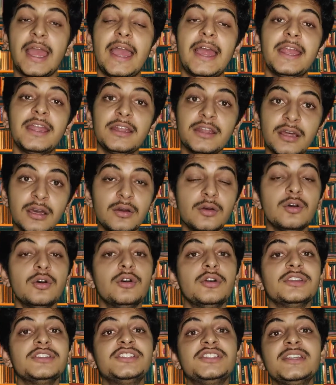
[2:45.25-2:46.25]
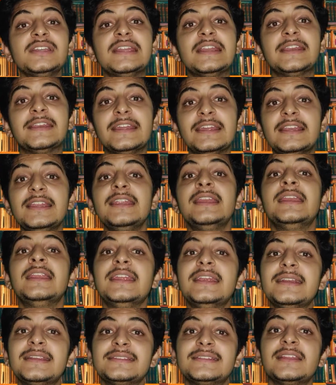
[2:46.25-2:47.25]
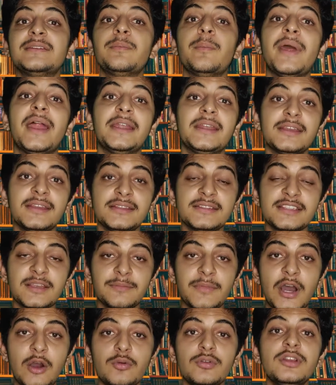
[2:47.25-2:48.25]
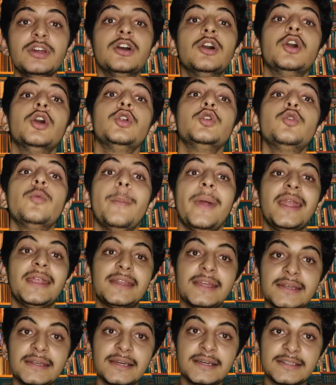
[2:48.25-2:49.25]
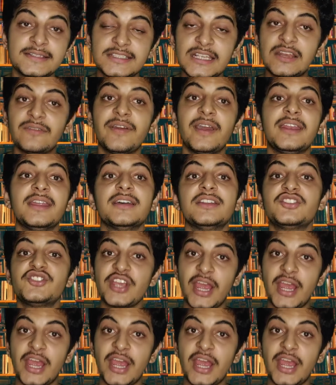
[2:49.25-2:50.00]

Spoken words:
and now she really needs that maintenance amount to maintain herself and her